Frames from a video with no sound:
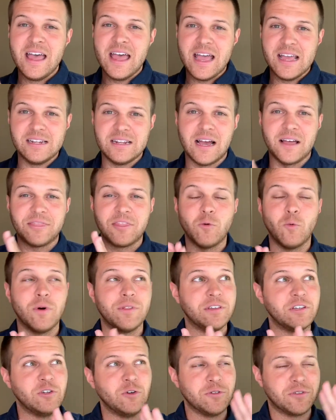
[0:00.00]
and not the
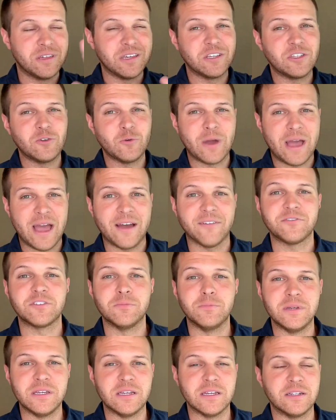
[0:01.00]
one that you think you have to
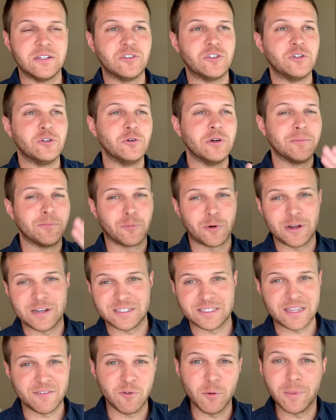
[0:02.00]
be in to
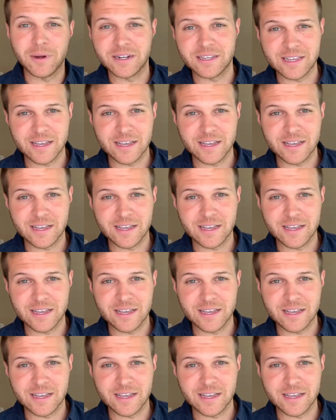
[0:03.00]
impress everybody